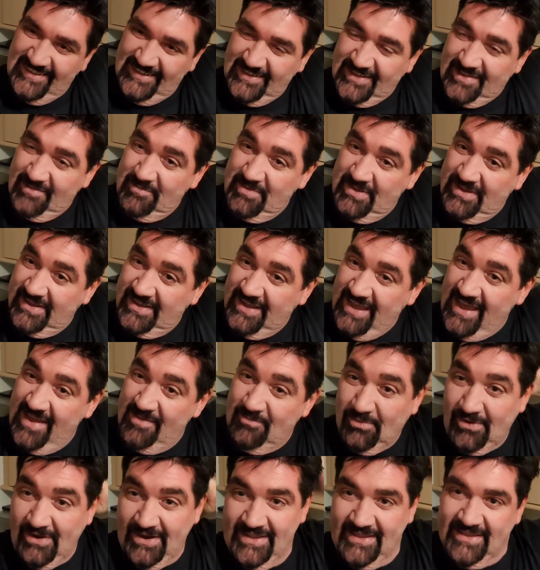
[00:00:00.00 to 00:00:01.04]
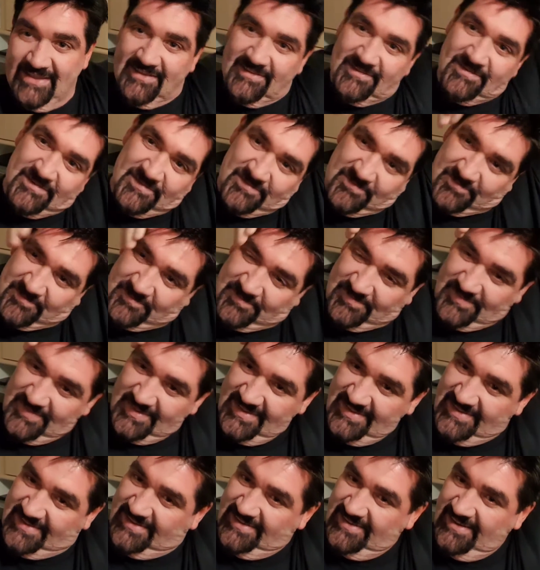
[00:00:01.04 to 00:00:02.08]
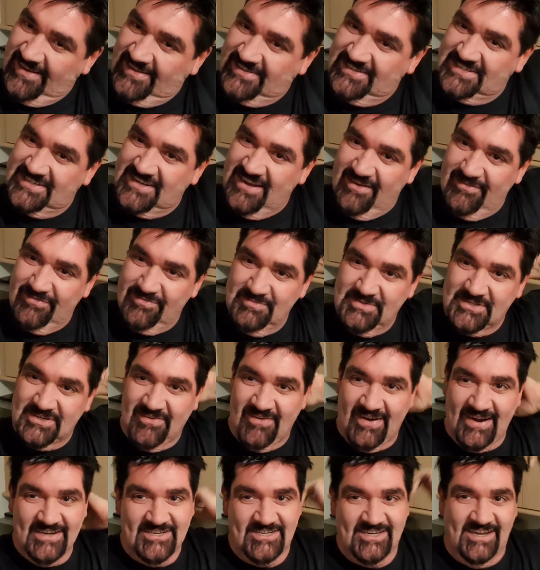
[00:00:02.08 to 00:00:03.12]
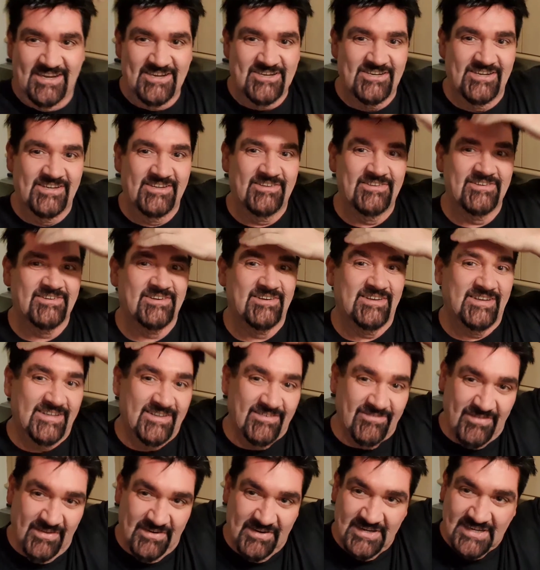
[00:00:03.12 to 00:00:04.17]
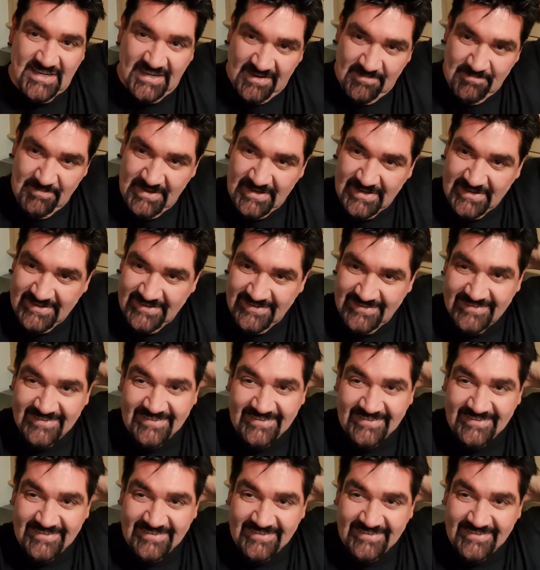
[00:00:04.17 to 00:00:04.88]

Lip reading: Give me a hair break. Hang on. I could start from scratch, actually, couldn't I? I've only done a minute.